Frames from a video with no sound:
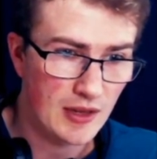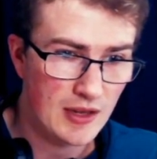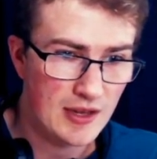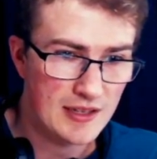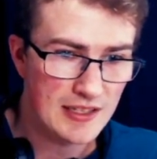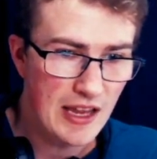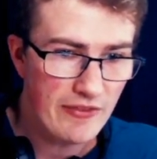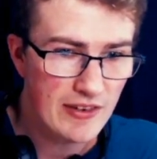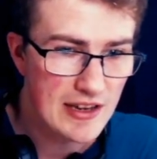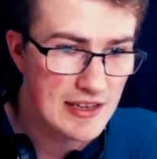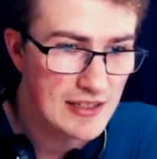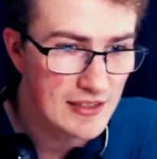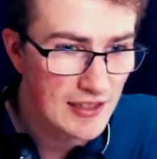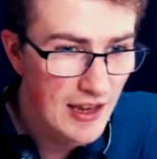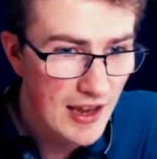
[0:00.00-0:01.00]
Stephanie
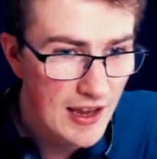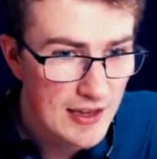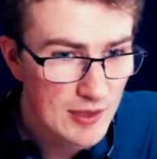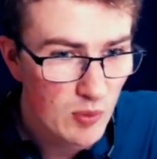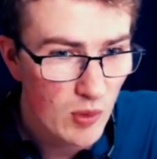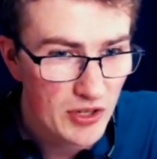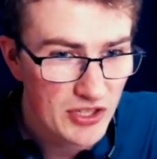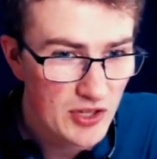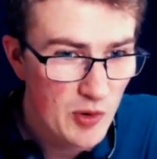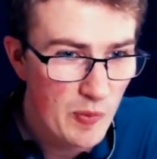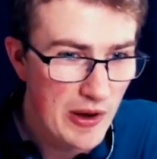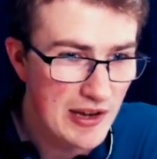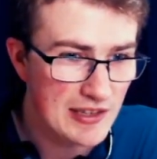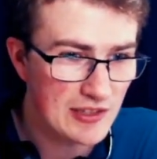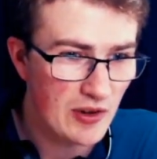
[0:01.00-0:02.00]
says, watching you
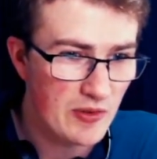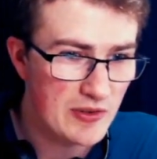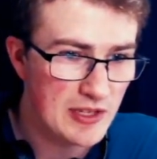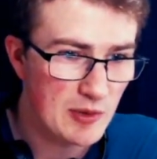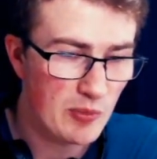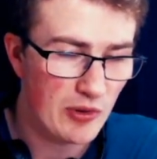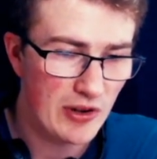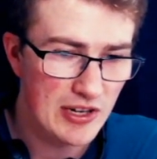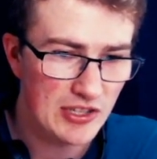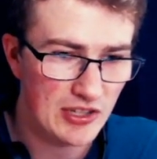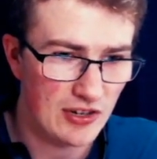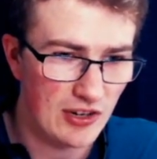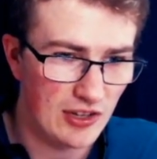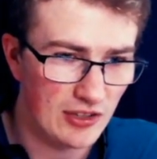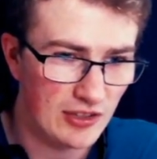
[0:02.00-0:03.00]
paint is so
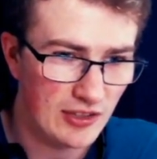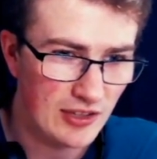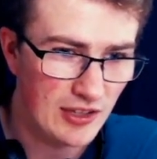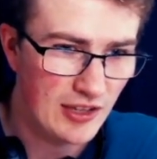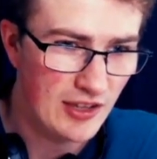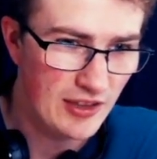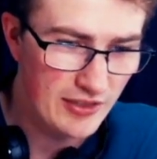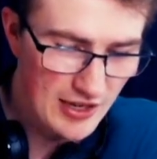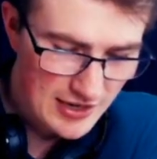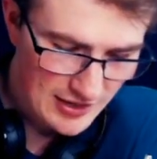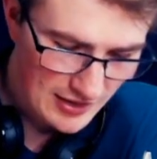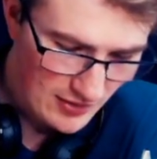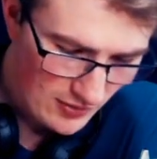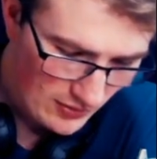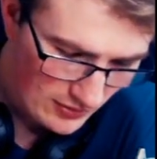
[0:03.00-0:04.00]
inspirational. Thank
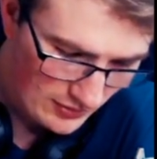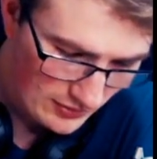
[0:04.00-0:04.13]
you.